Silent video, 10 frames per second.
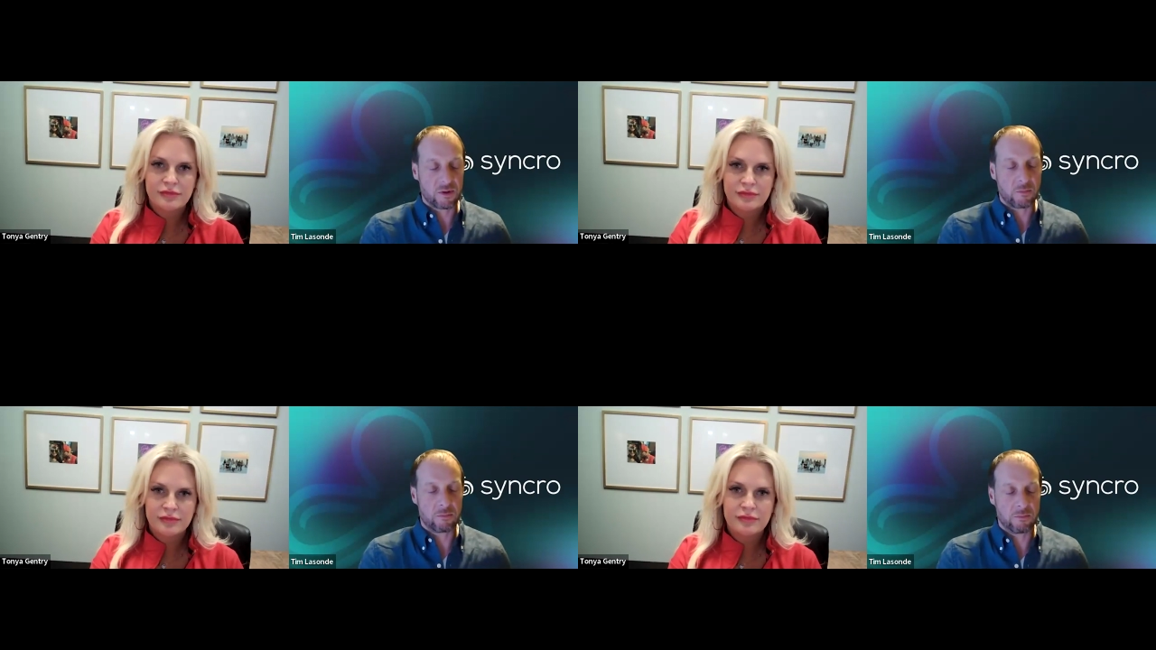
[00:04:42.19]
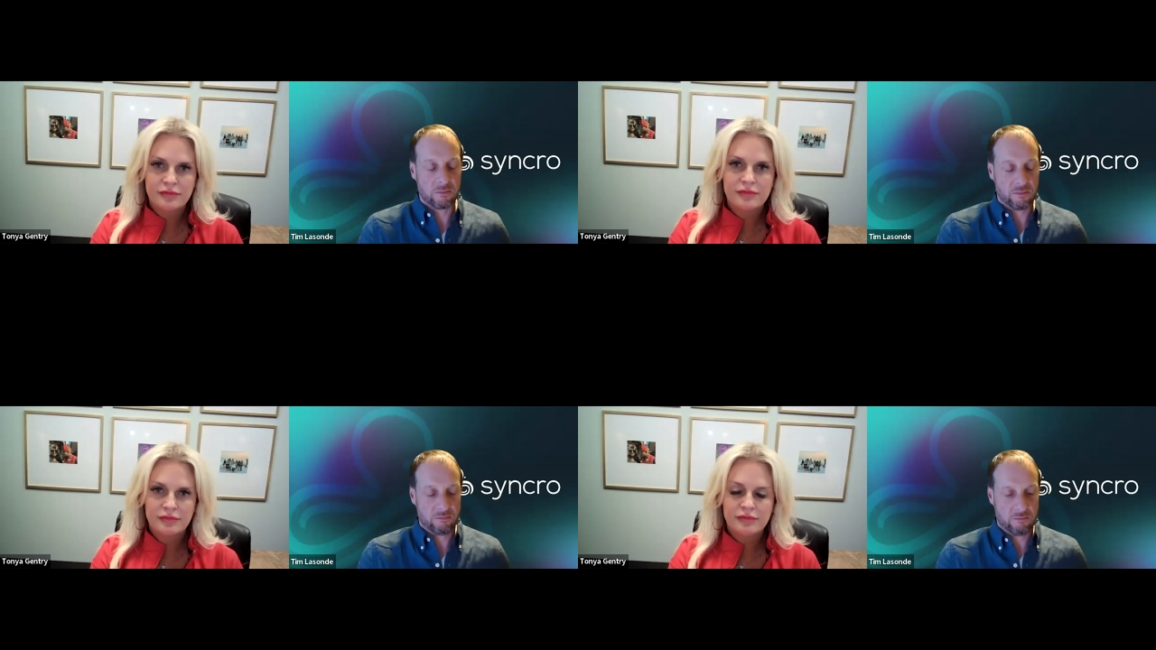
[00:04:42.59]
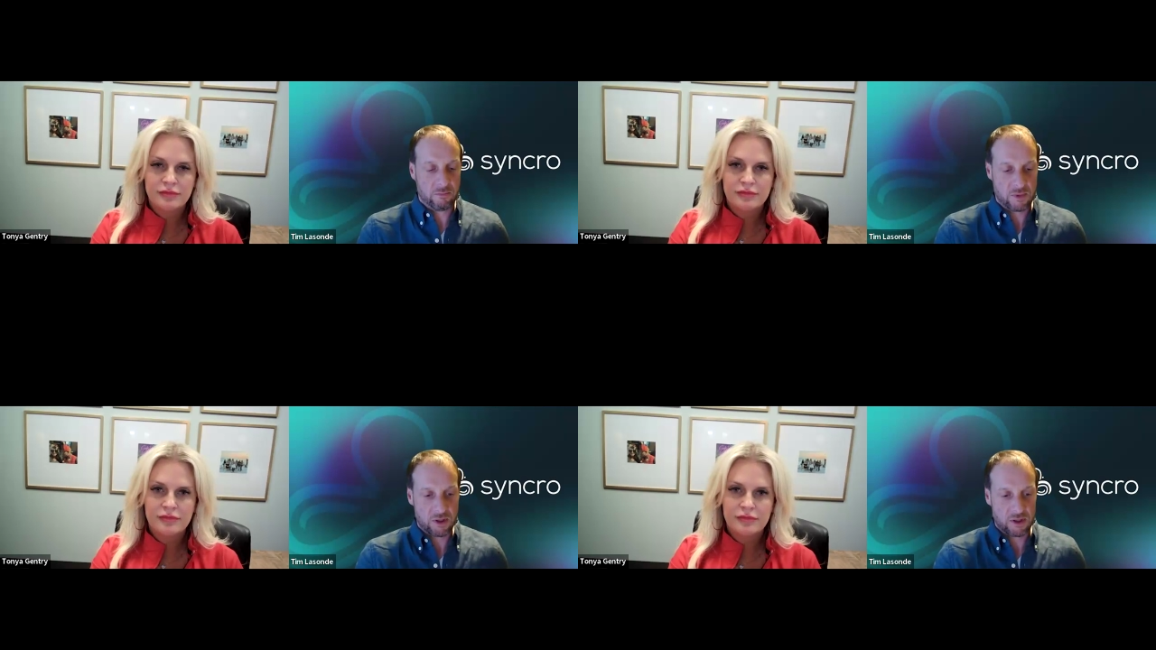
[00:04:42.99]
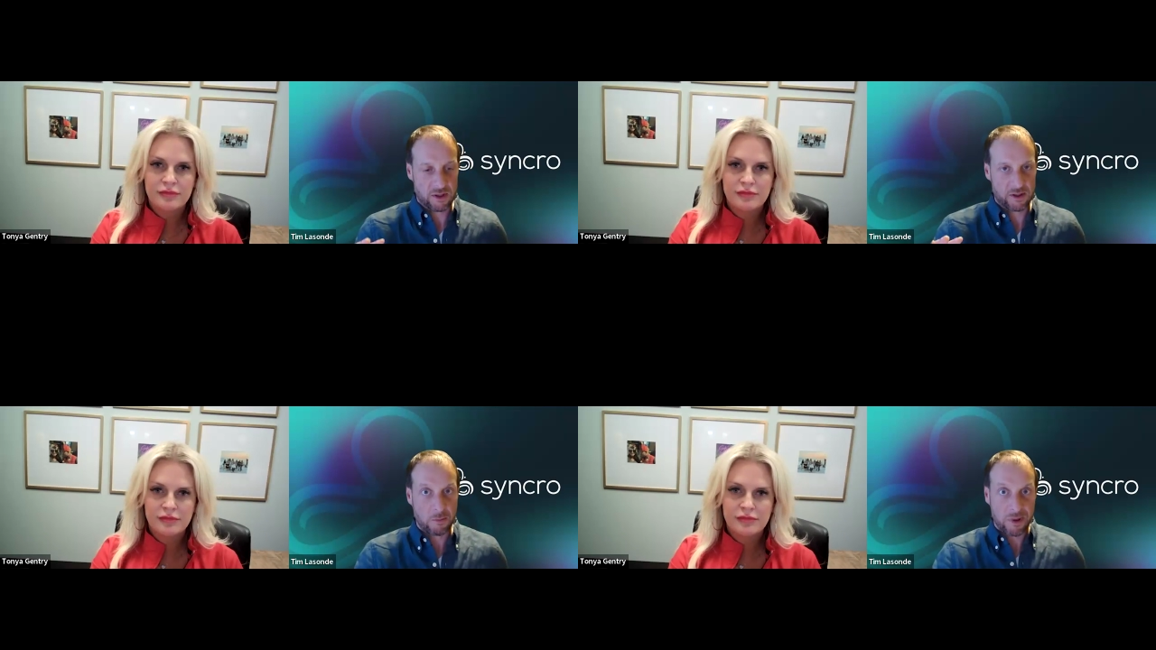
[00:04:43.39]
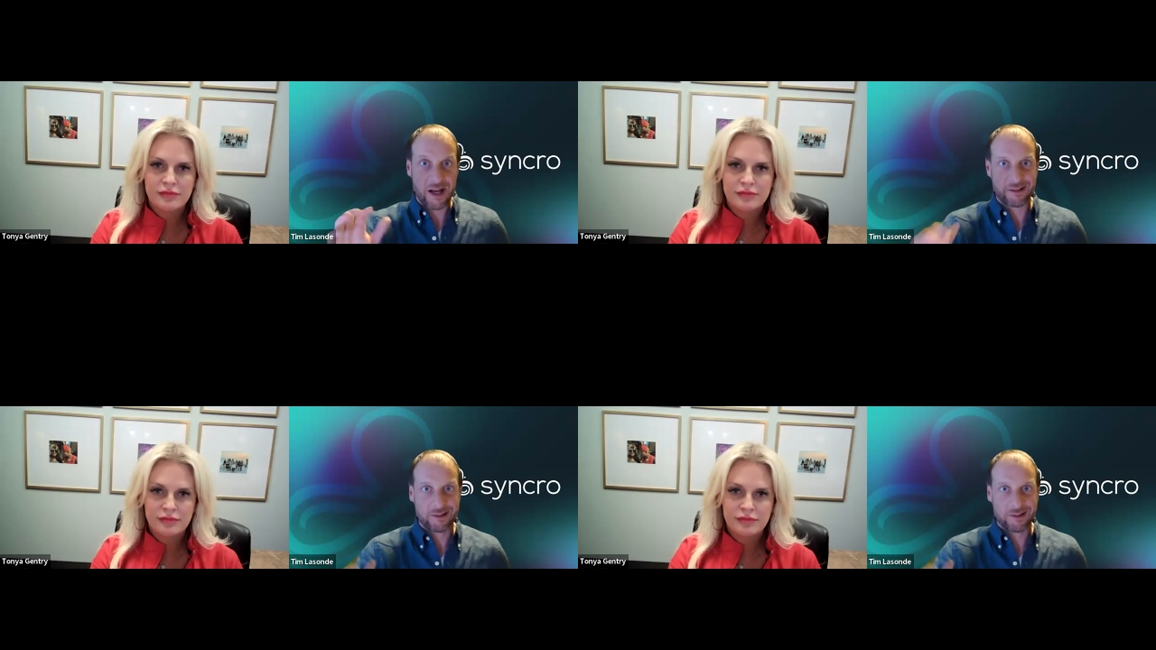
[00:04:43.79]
Speaker 1: su- uh, supply